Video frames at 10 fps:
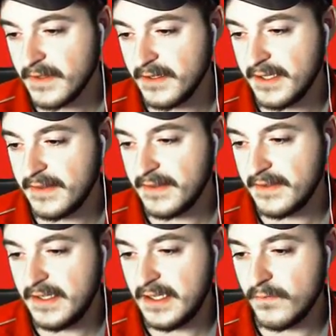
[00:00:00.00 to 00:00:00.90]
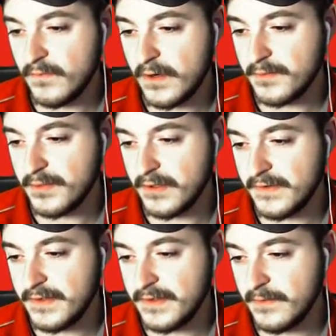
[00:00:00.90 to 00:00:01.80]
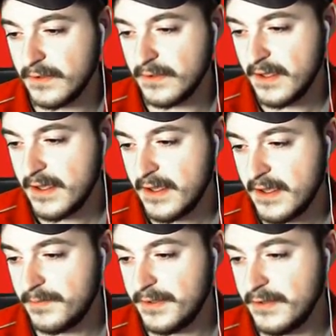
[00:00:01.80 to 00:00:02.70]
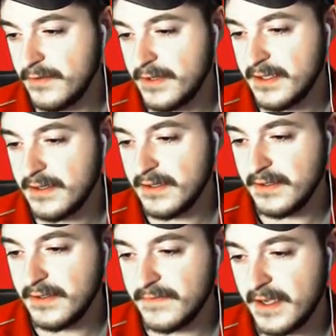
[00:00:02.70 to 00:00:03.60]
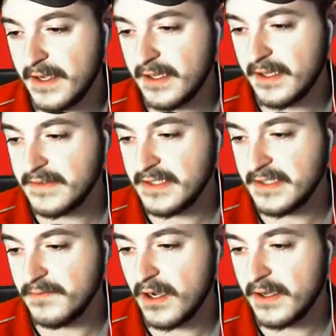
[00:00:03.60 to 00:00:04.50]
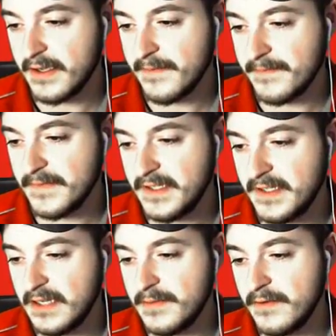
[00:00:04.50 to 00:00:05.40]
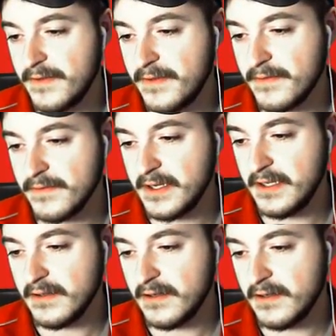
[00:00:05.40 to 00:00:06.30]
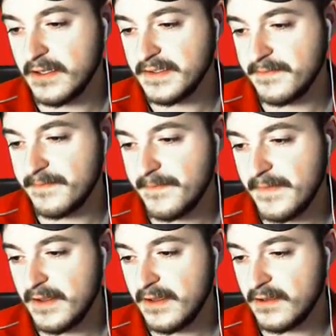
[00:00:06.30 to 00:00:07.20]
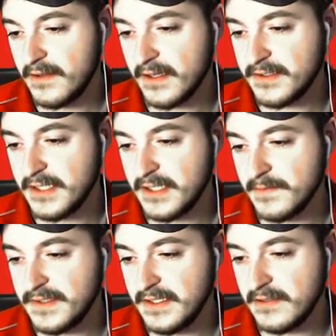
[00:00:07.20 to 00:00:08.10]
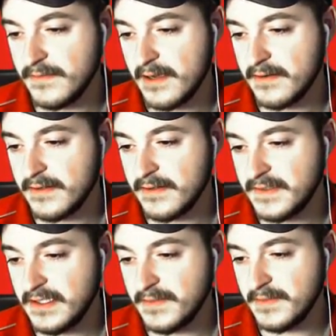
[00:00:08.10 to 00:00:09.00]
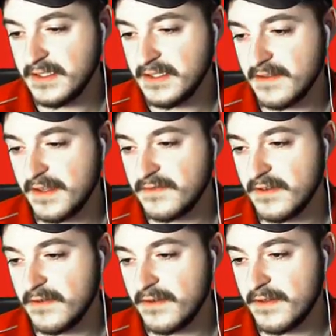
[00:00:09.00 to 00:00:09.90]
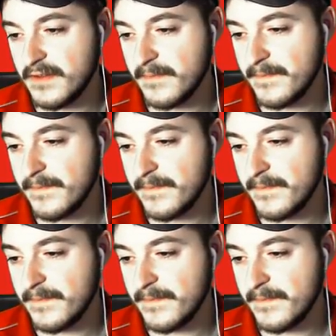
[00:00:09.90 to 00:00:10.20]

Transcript: Take this TM Water Pulse. It will help you in your fight against Team Rocket. TMO3. Awesome. Good luck, Jam. See you around. See you, Misty. Thanks for everything.